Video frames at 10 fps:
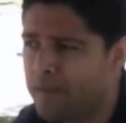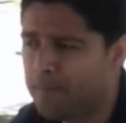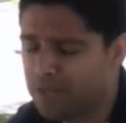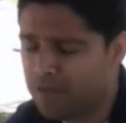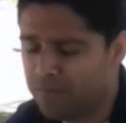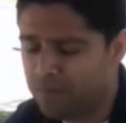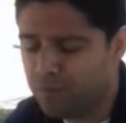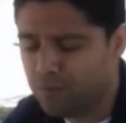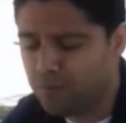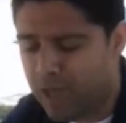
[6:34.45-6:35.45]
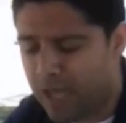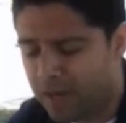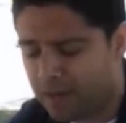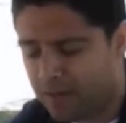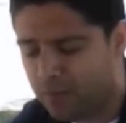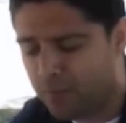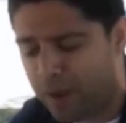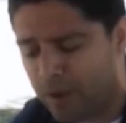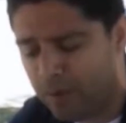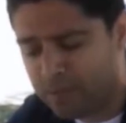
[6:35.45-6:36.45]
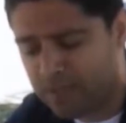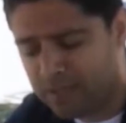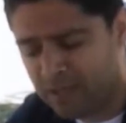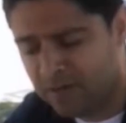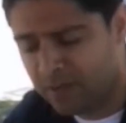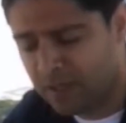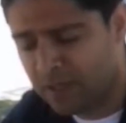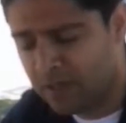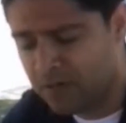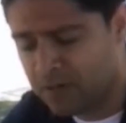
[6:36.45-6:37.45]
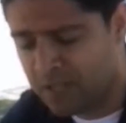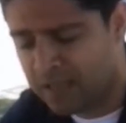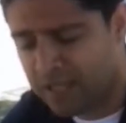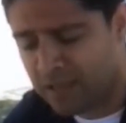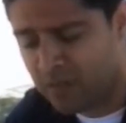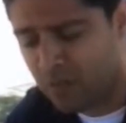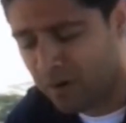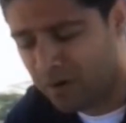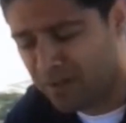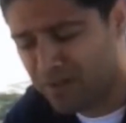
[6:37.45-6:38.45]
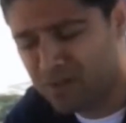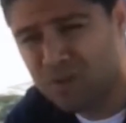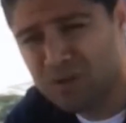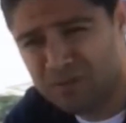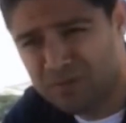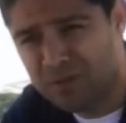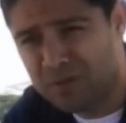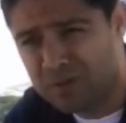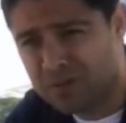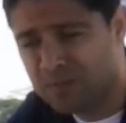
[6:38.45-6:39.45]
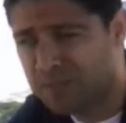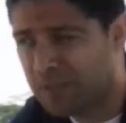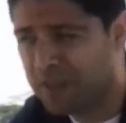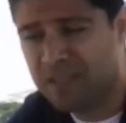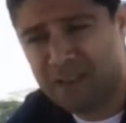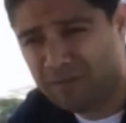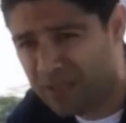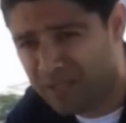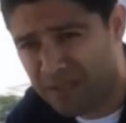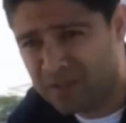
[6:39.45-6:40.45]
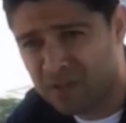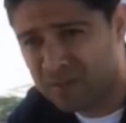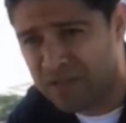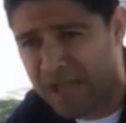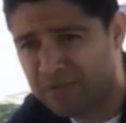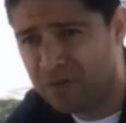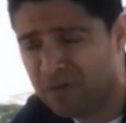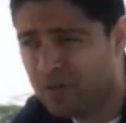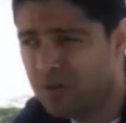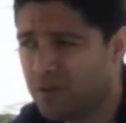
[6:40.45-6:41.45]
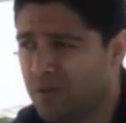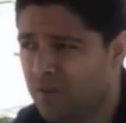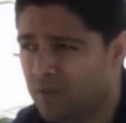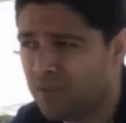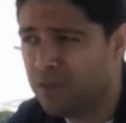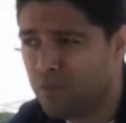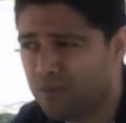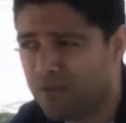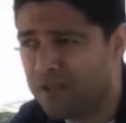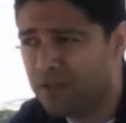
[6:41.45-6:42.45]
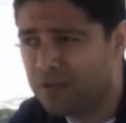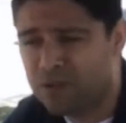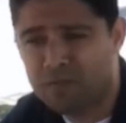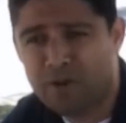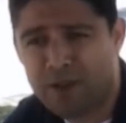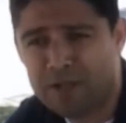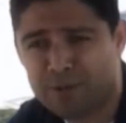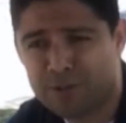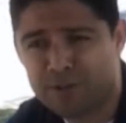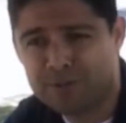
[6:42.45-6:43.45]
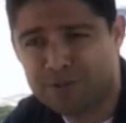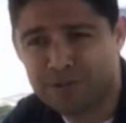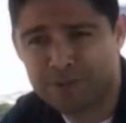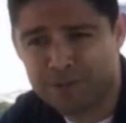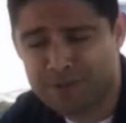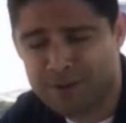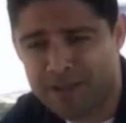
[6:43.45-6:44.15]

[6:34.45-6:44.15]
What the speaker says: But if you do that, you prioritize everything and understand that you are a student first, and then everything else comes after, then you will find yourself graduating with a degree in your